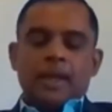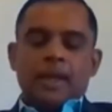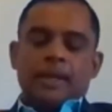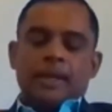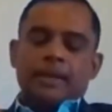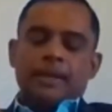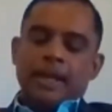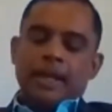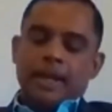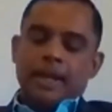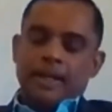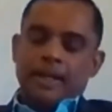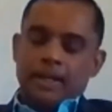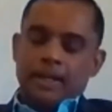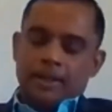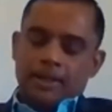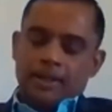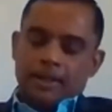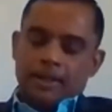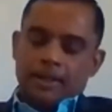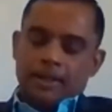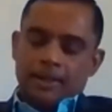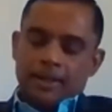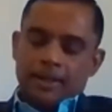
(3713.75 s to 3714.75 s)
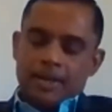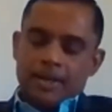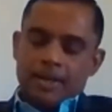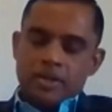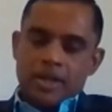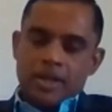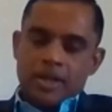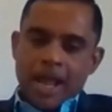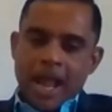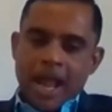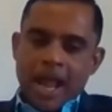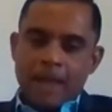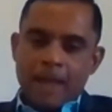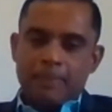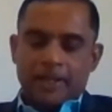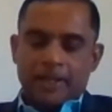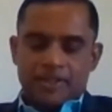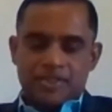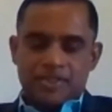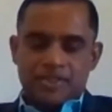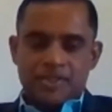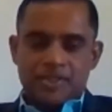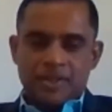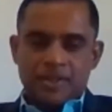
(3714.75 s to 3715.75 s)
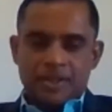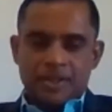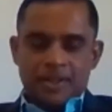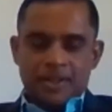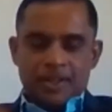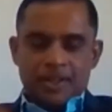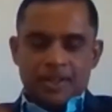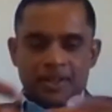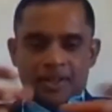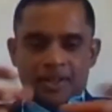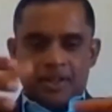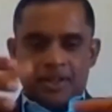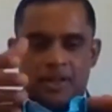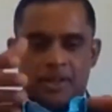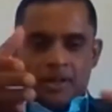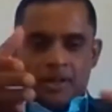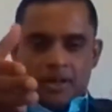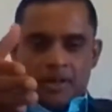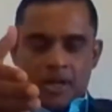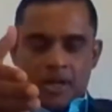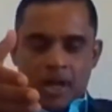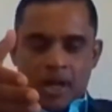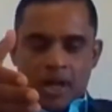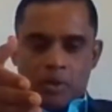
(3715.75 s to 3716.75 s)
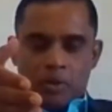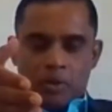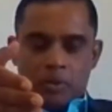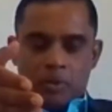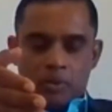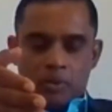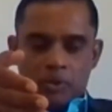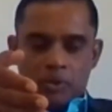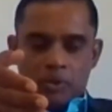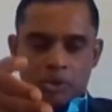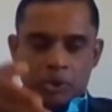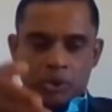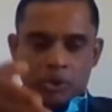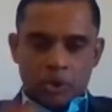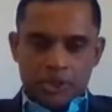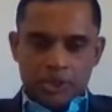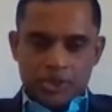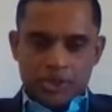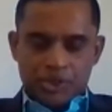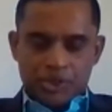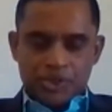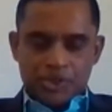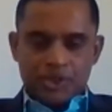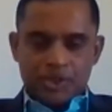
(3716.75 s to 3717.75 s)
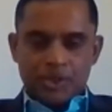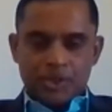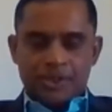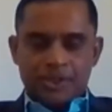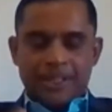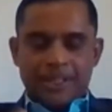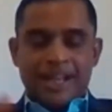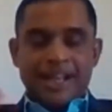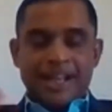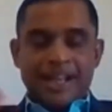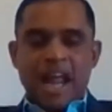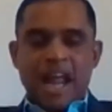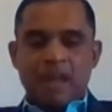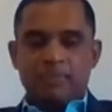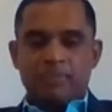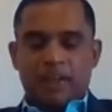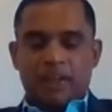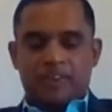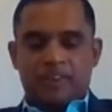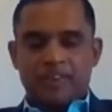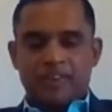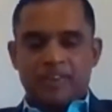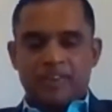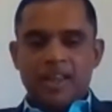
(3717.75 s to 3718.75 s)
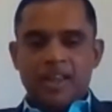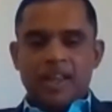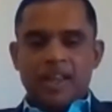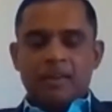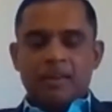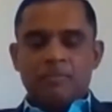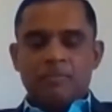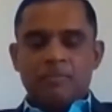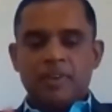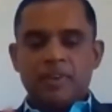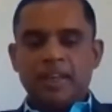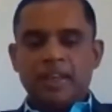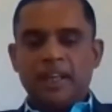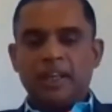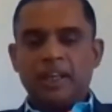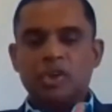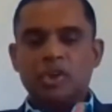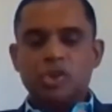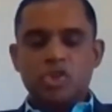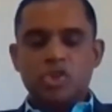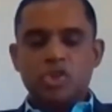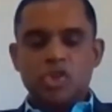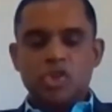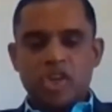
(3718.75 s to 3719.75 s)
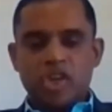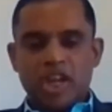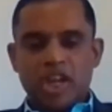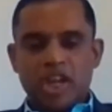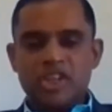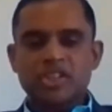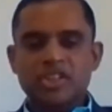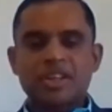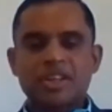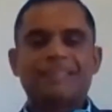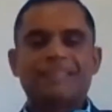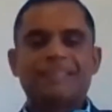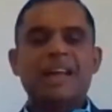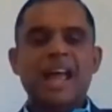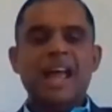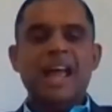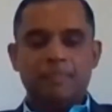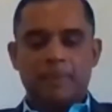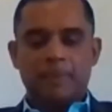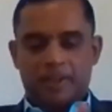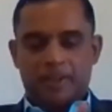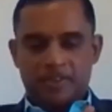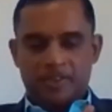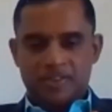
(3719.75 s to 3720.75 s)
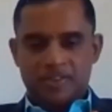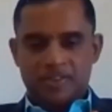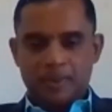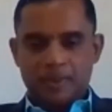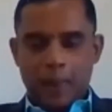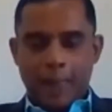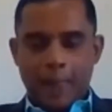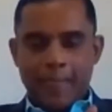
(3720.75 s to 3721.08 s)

Then habits. Now thoughts, then habits we need to change our habits.